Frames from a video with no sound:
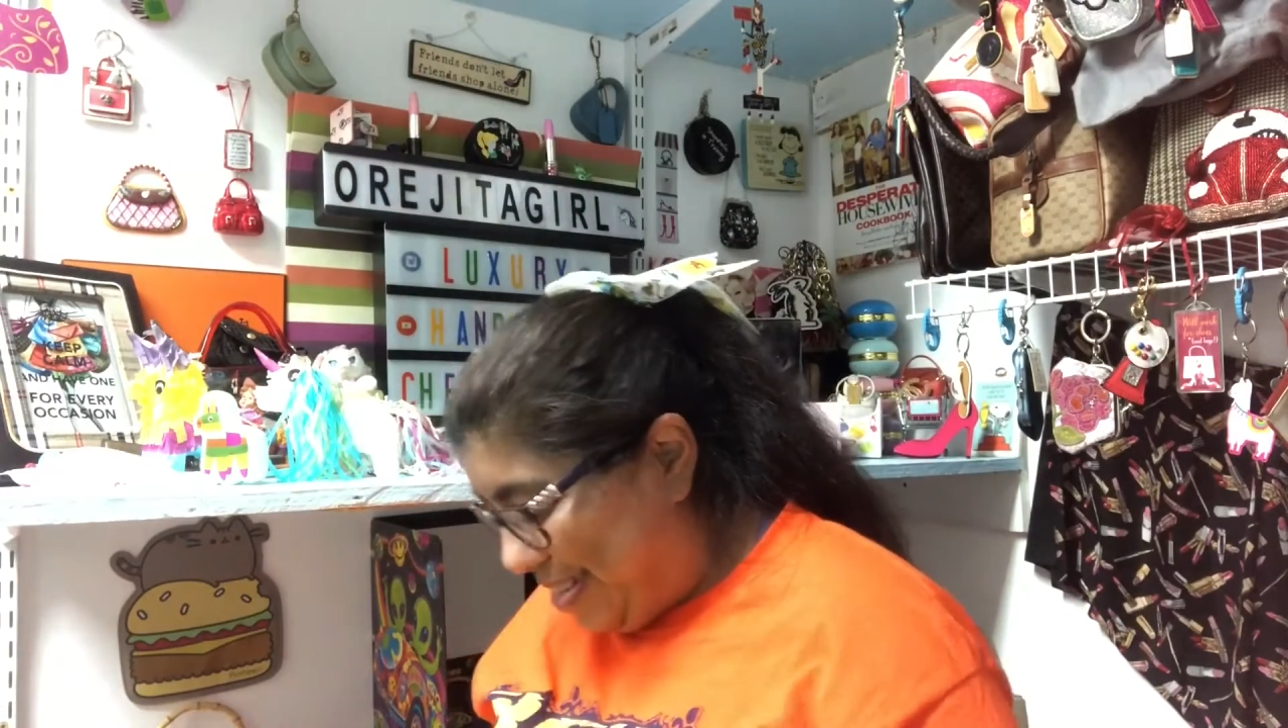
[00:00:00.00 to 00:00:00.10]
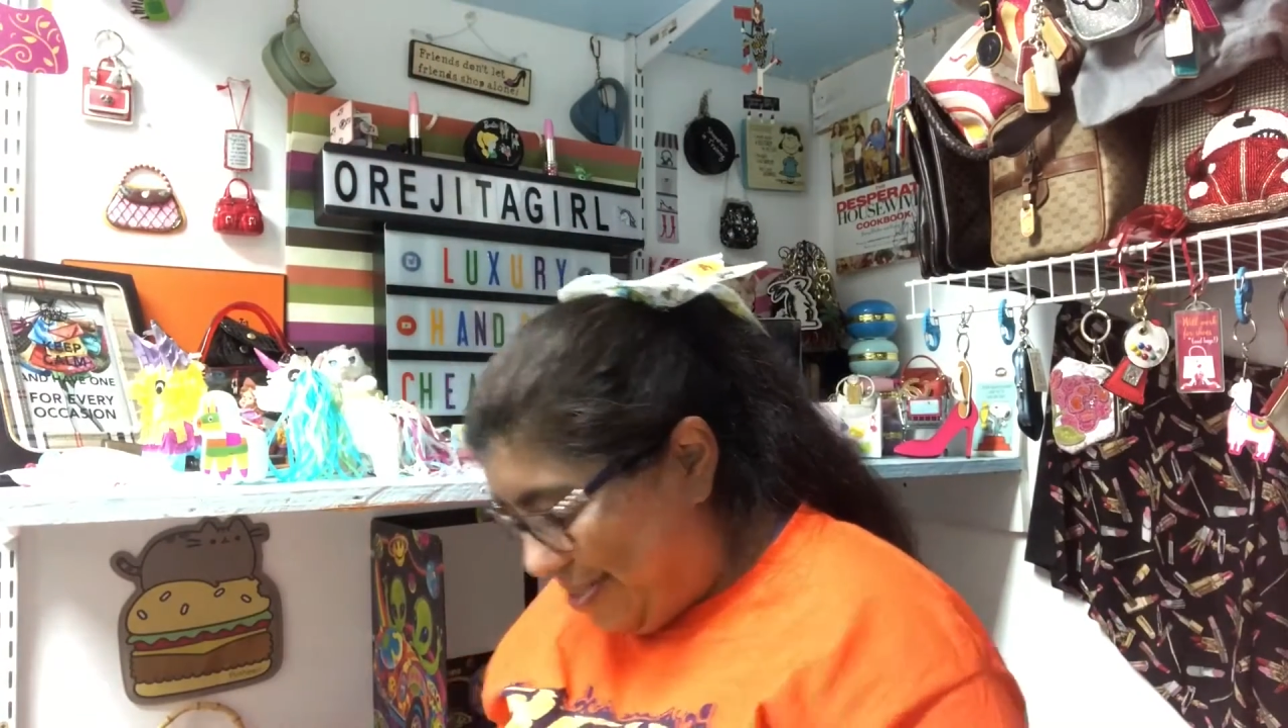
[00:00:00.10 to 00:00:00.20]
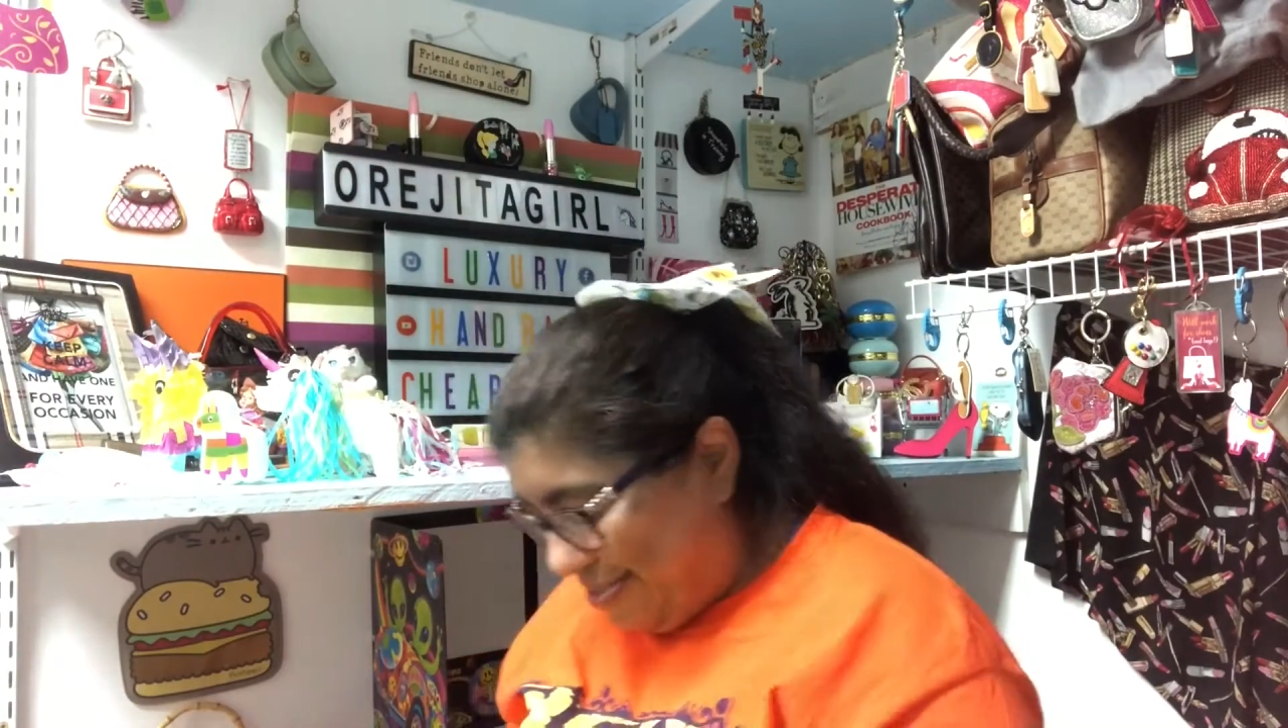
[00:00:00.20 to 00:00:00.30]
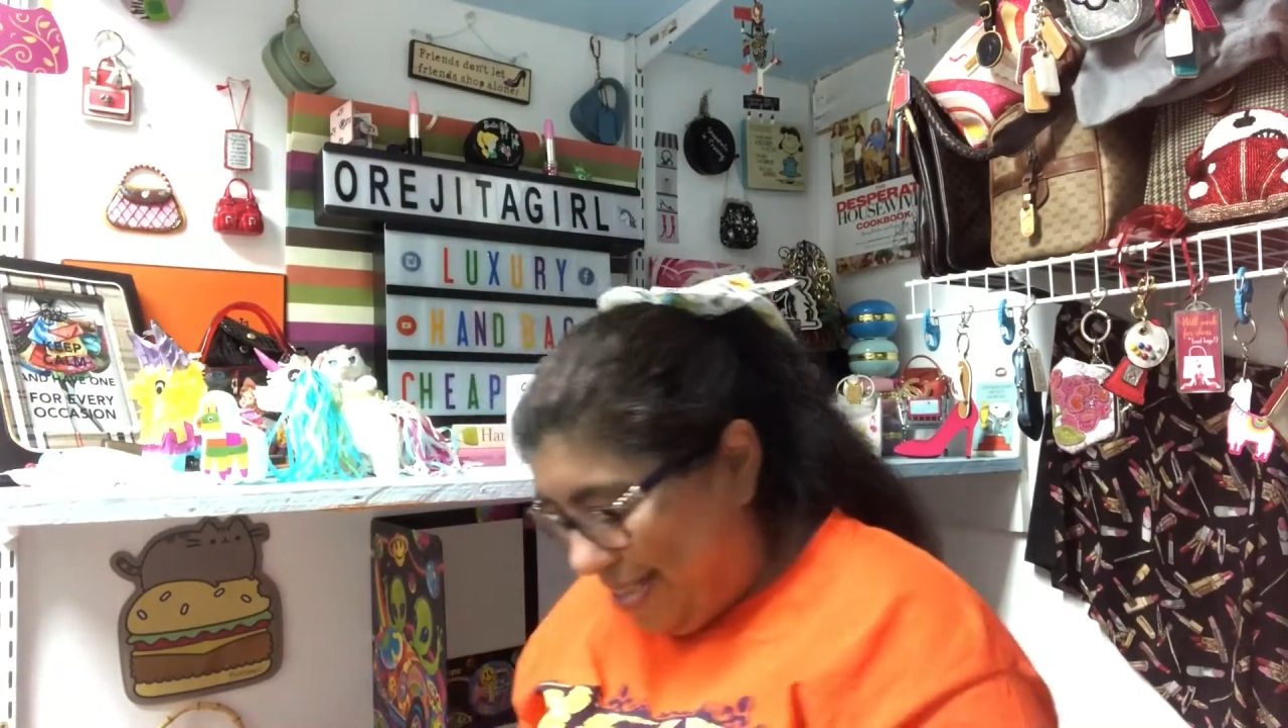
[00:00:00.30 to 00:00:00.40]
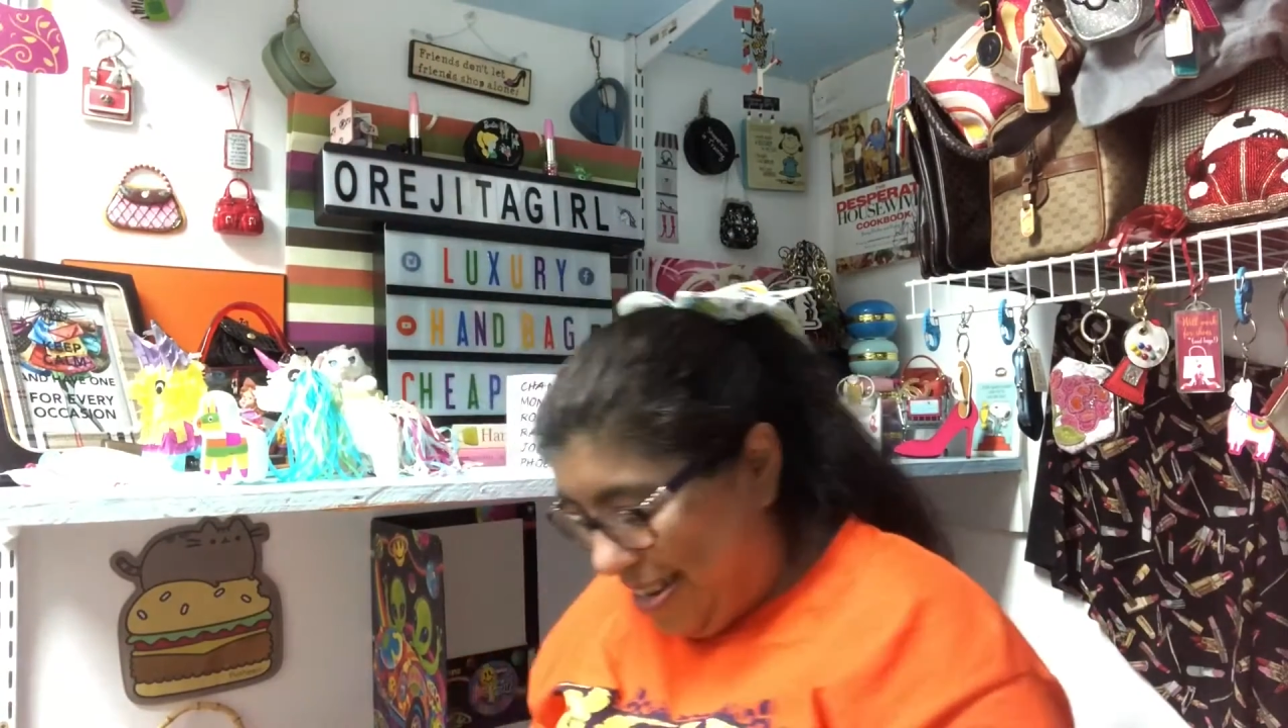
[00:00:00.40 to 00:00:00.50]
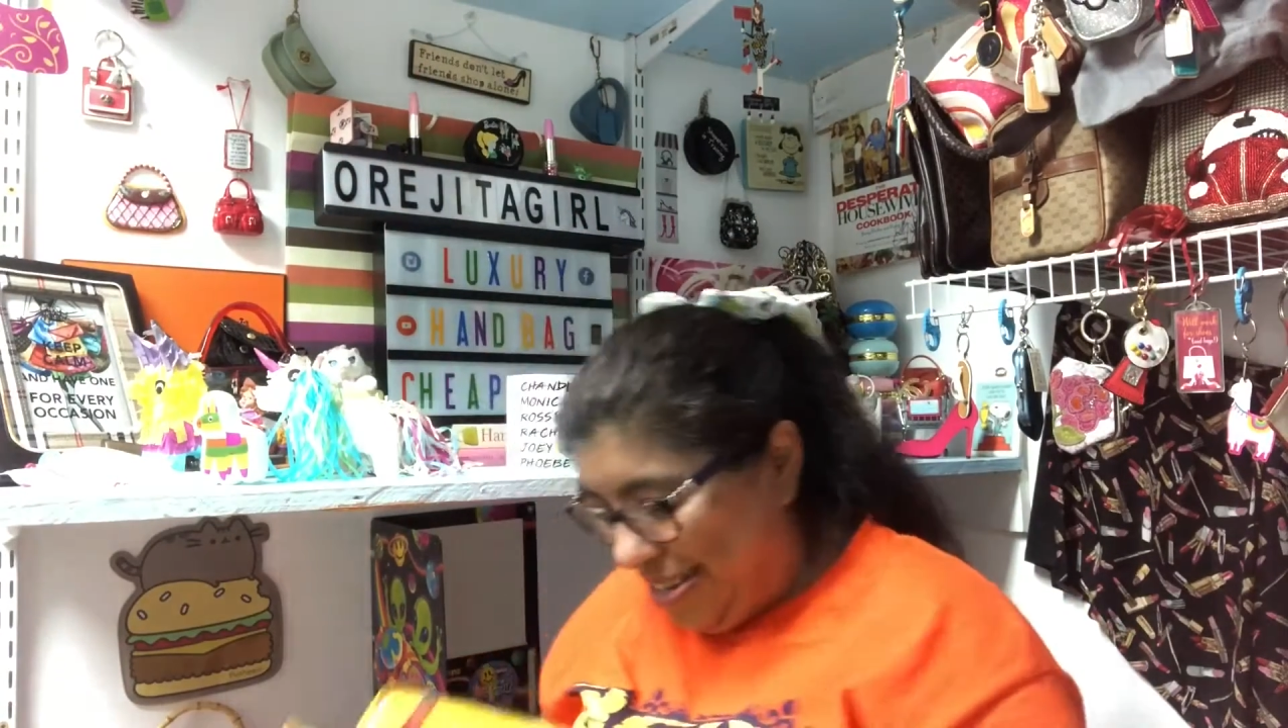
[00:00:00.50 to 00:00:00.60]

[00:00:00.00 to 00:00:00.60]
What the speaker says: don't